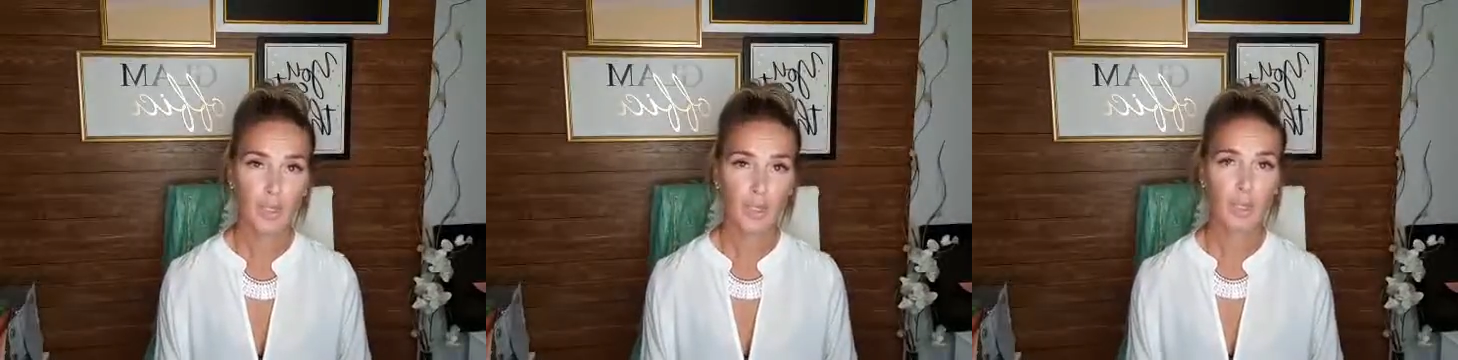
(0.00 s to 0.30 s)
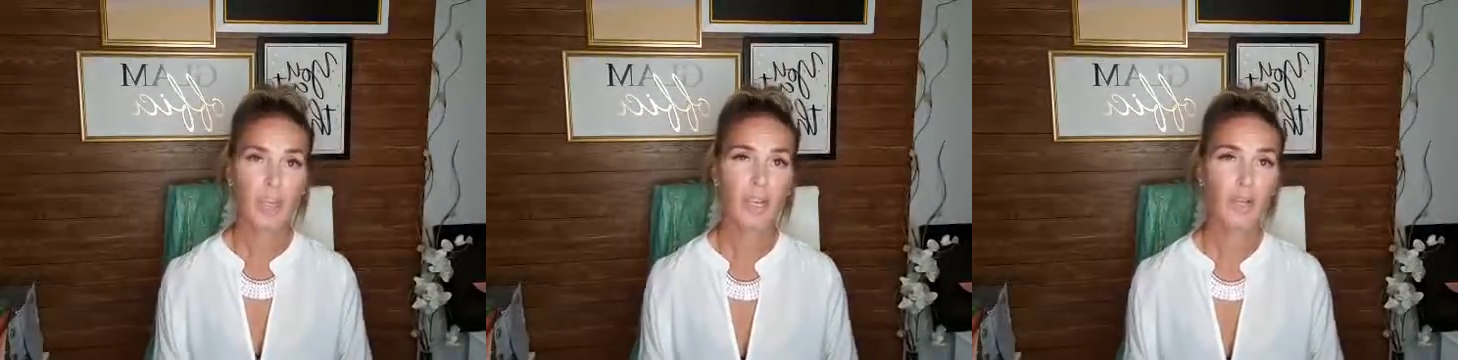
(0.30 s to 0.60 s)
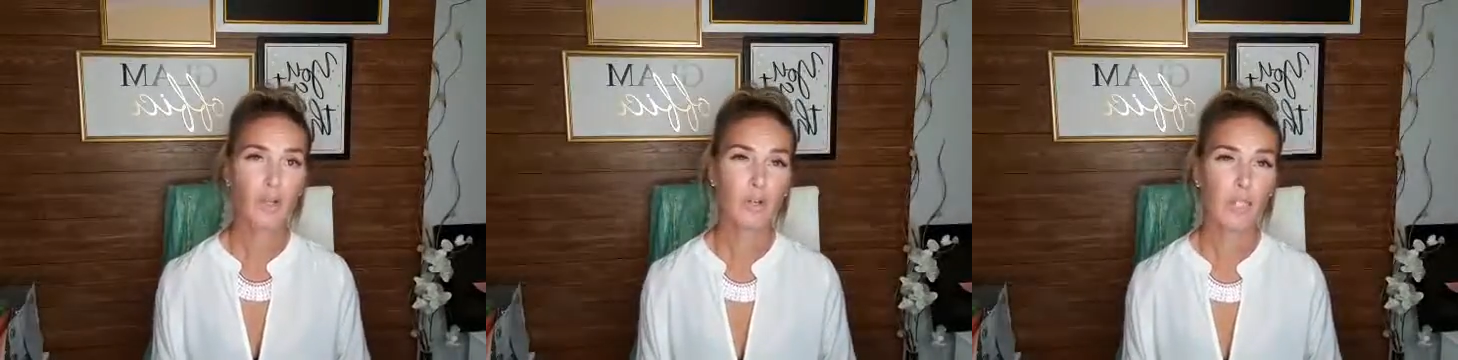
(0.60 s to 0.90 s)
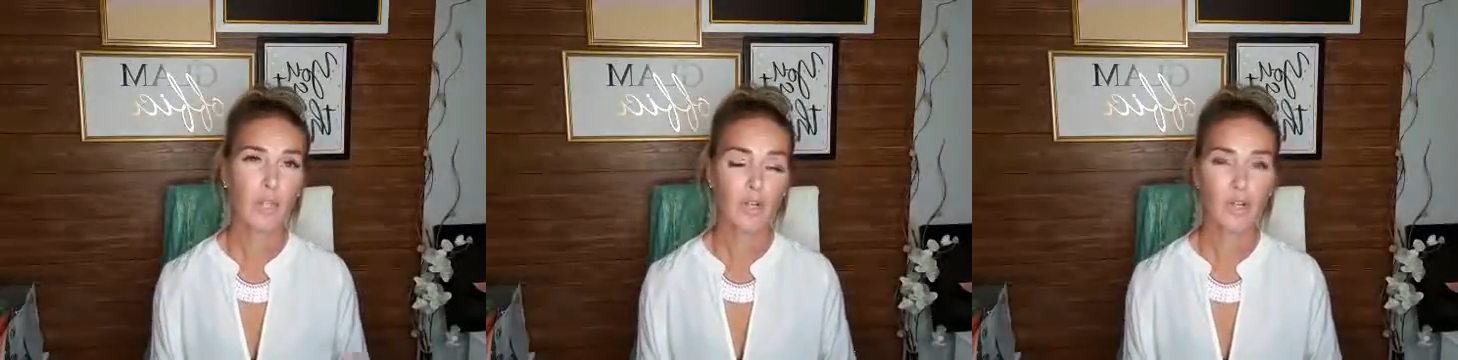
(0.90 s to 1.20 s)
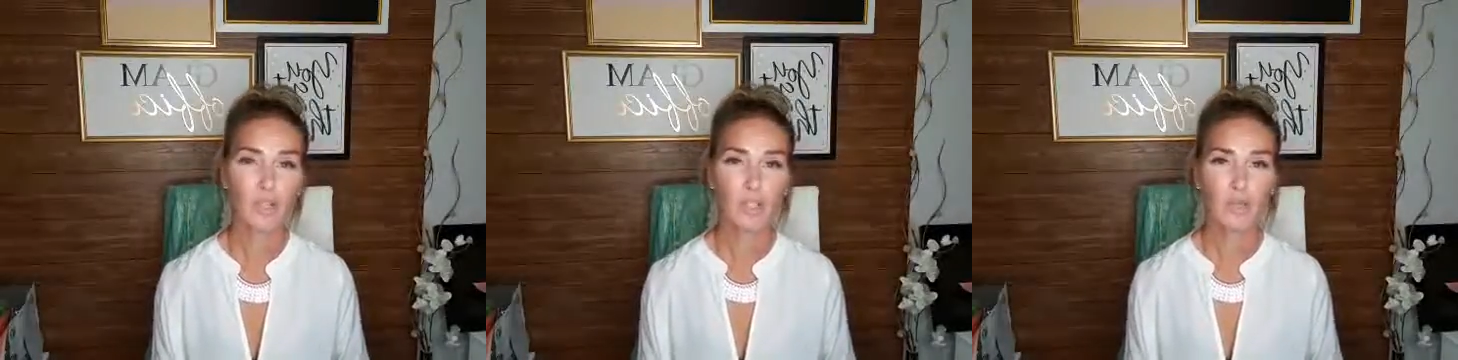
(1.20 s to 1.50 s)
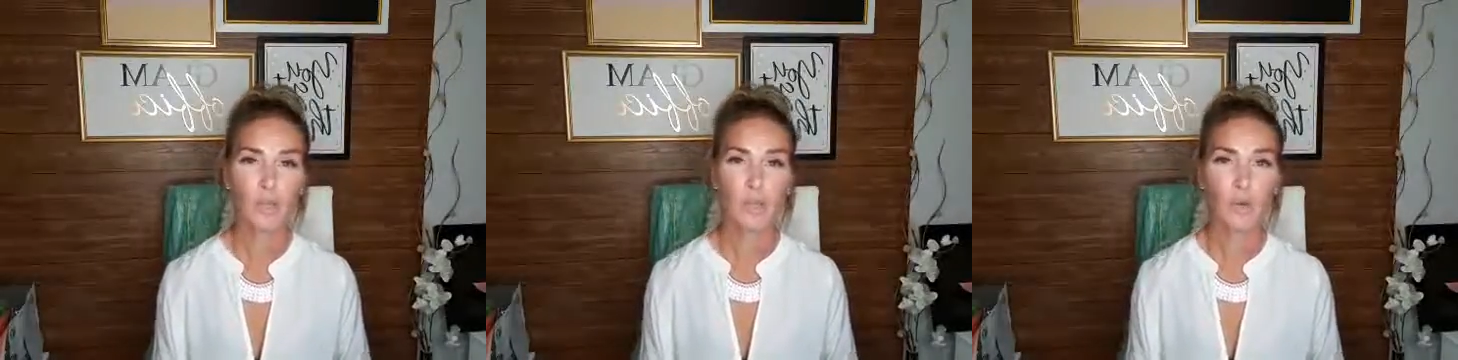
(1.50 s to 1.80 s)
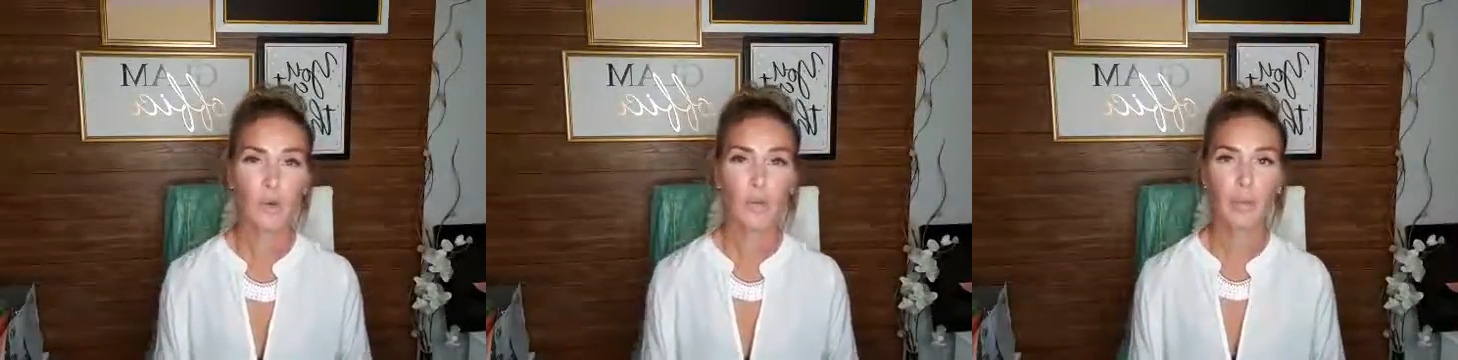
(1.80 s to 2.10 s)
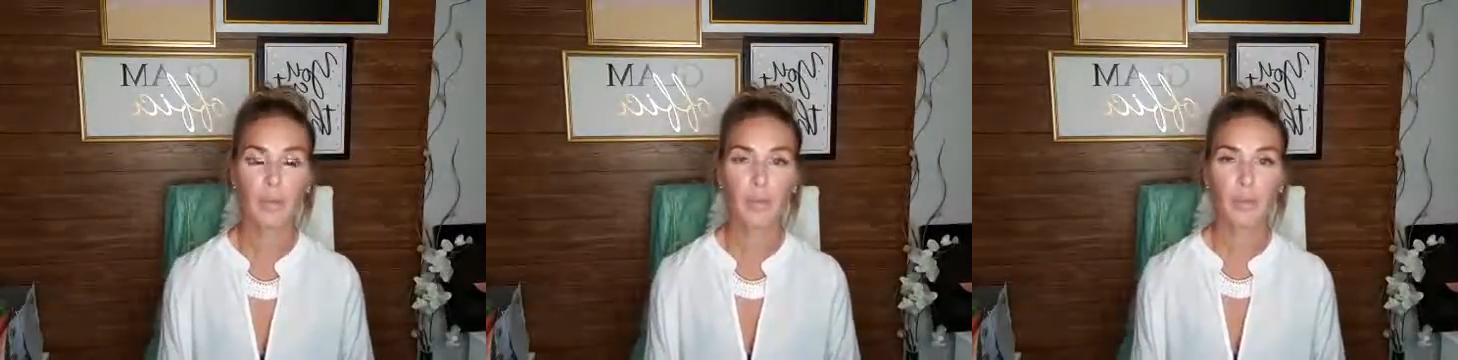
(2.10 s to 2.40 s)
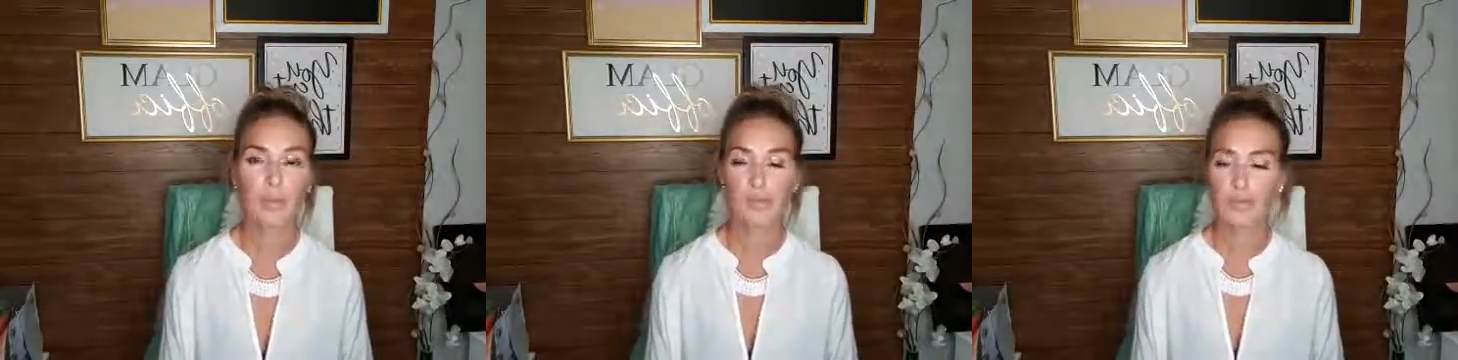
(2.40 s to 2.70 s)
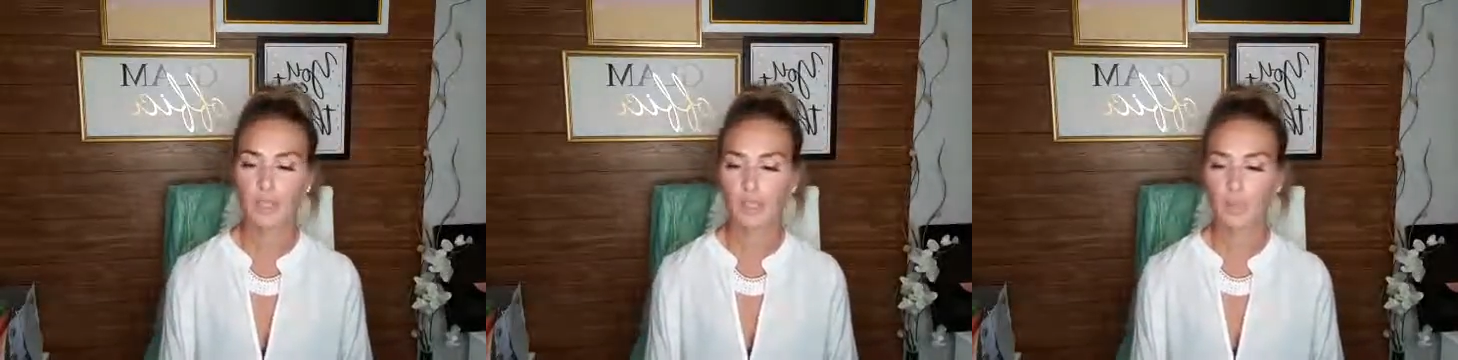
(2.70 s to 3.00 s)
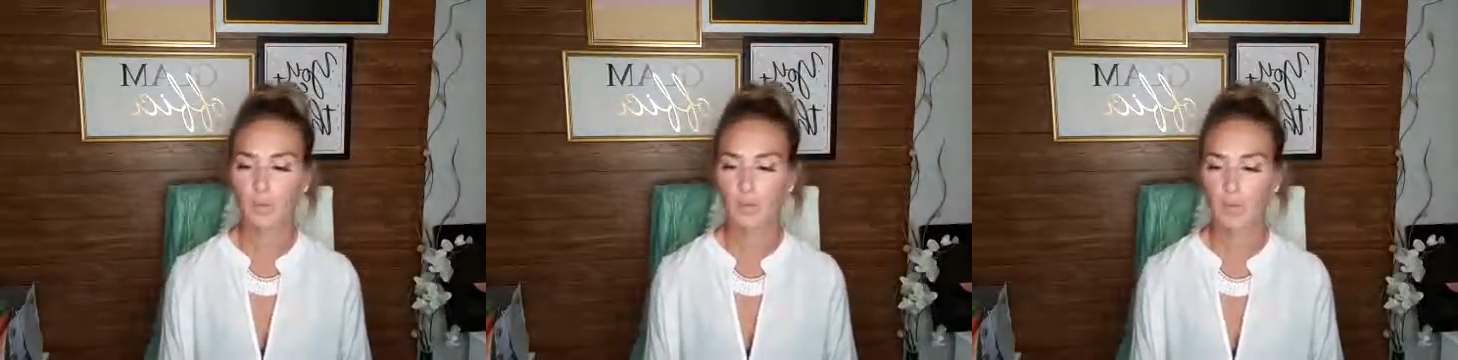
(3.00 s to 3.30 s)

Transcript: And you may have heard me talk about these before, but I thought that this